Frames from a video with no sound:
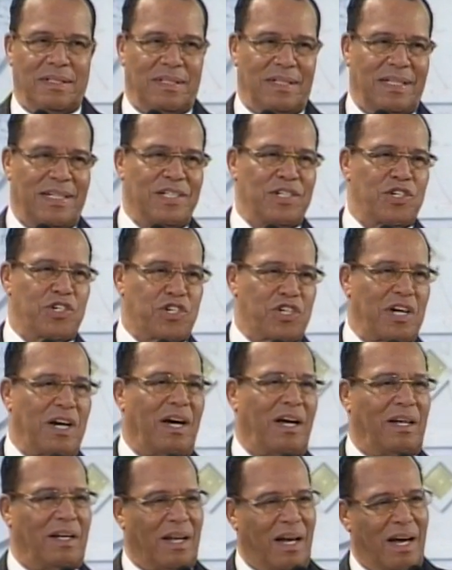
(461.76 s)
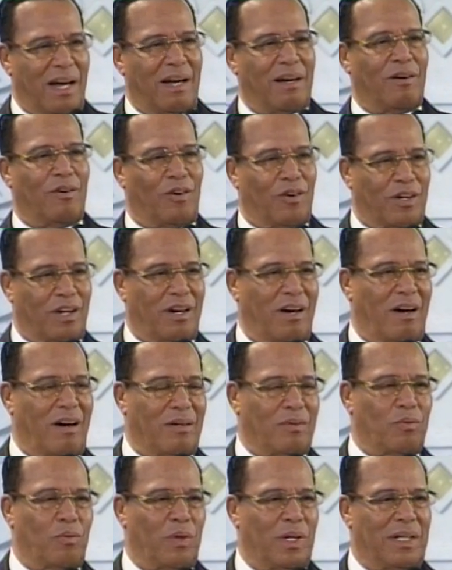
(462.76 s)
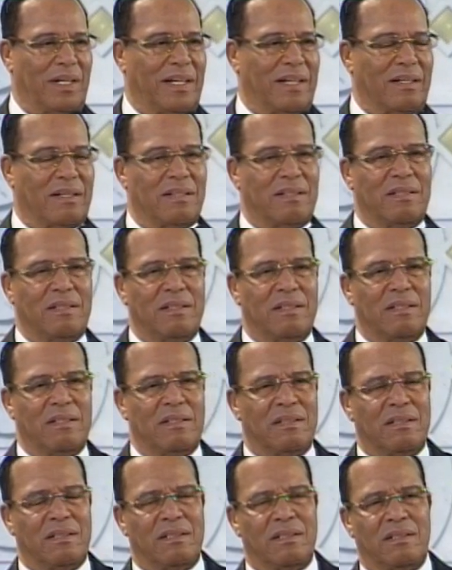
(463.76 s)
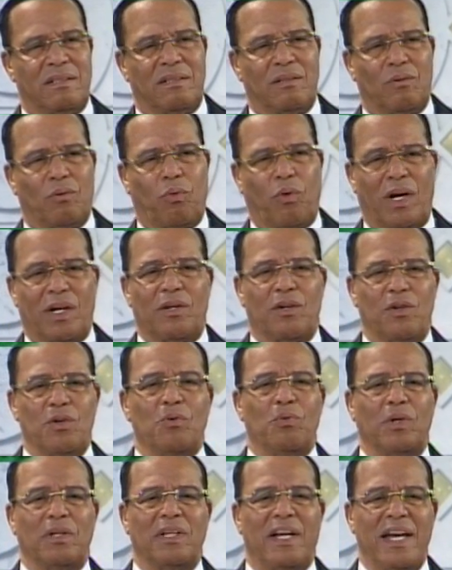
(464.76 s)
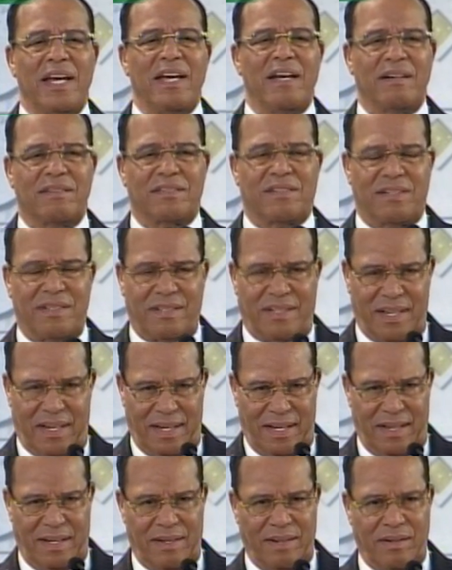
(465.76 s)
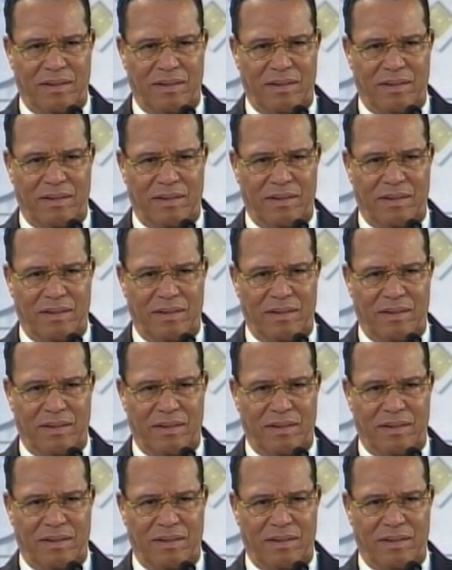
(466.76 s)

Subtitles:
inshallah, or God willing, what you will hear today,